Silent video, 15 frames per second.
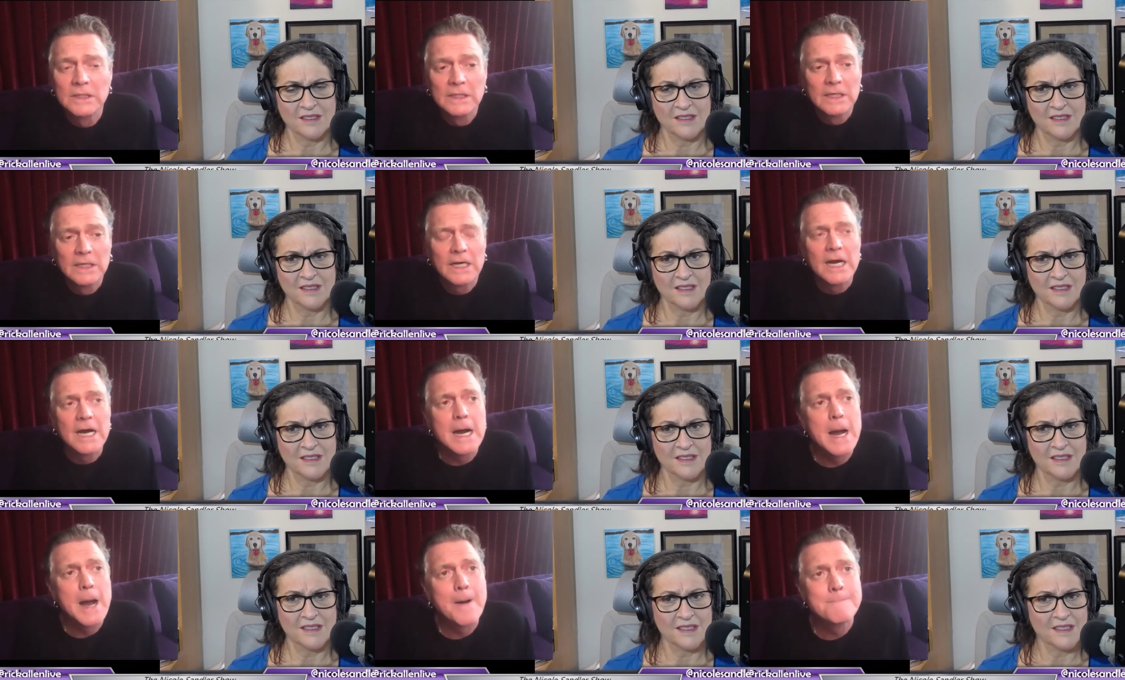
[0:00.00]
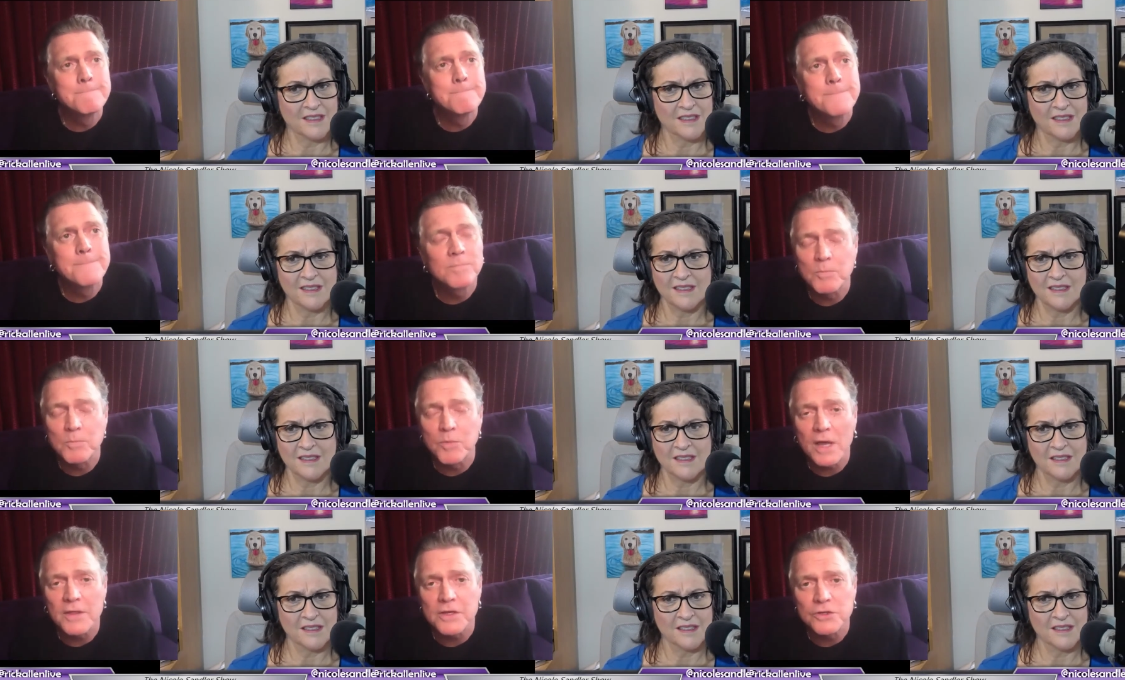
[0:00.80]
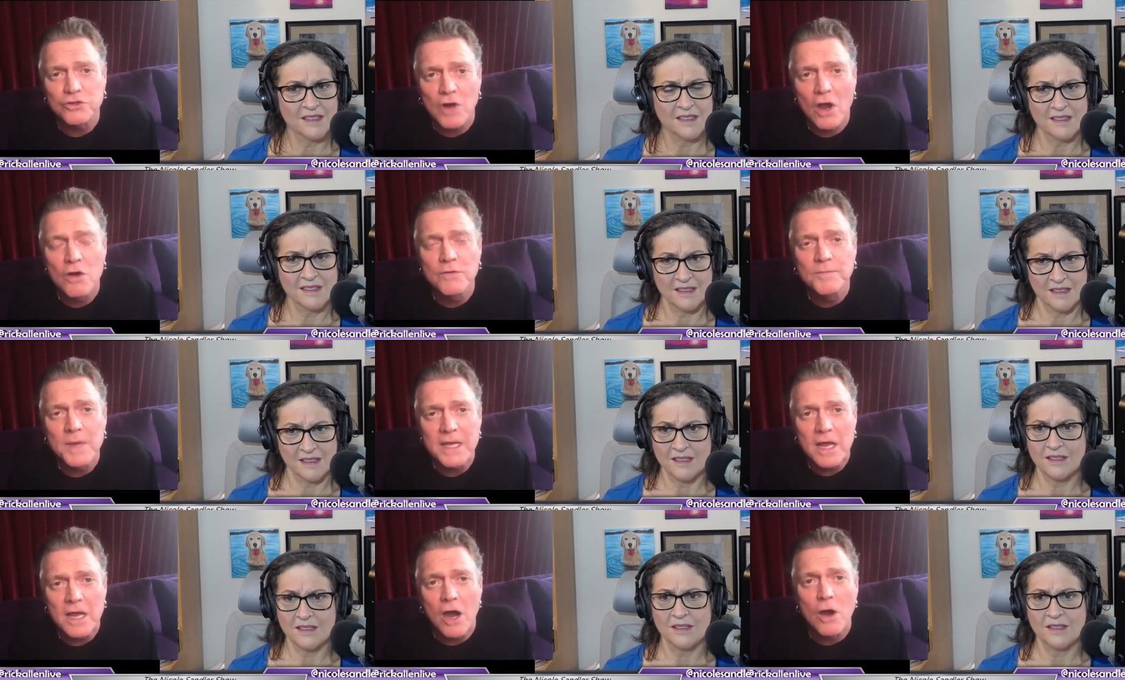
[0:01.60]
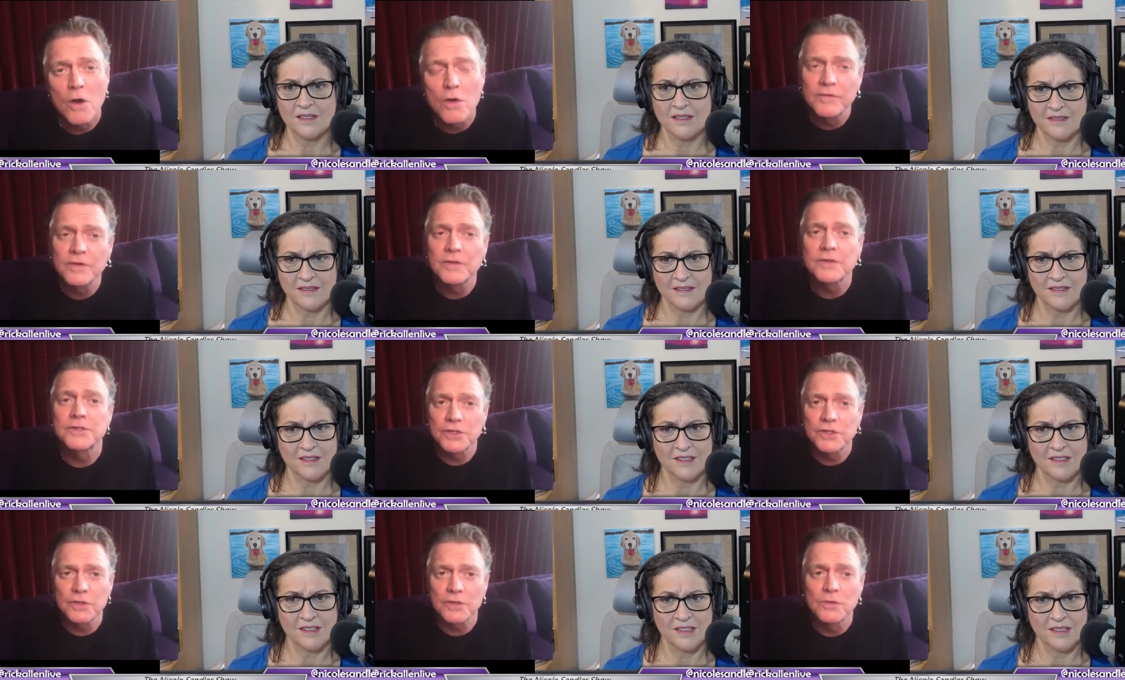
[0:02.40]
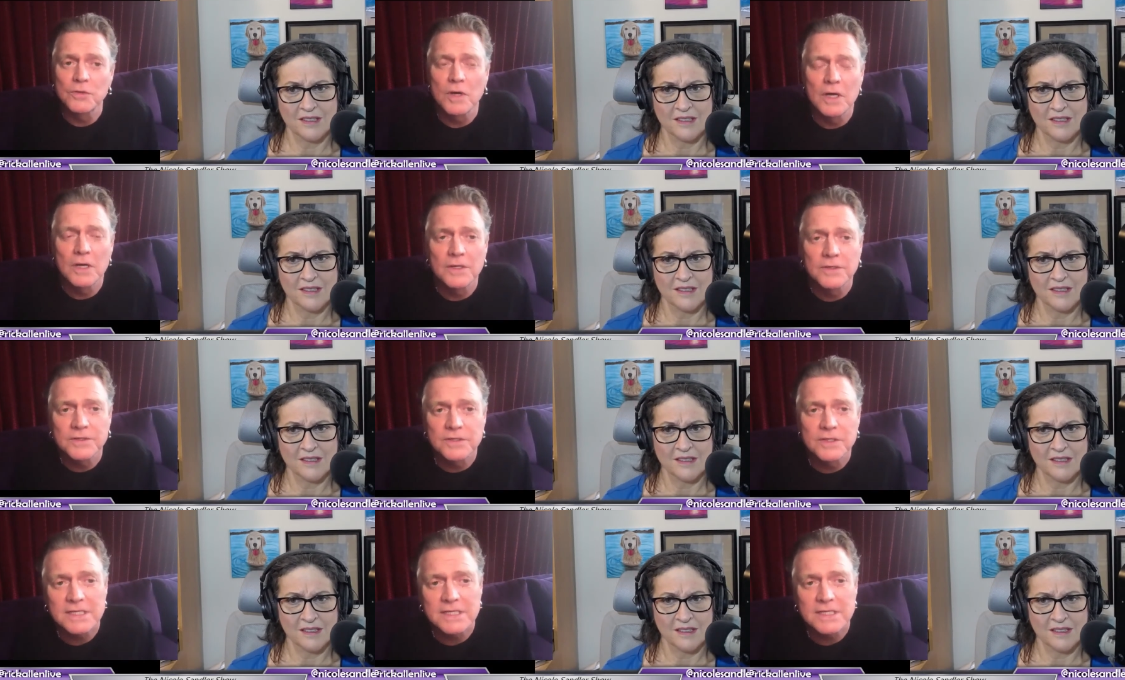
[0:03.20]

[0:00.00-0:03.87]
Speaker 1: my brother drove me over to this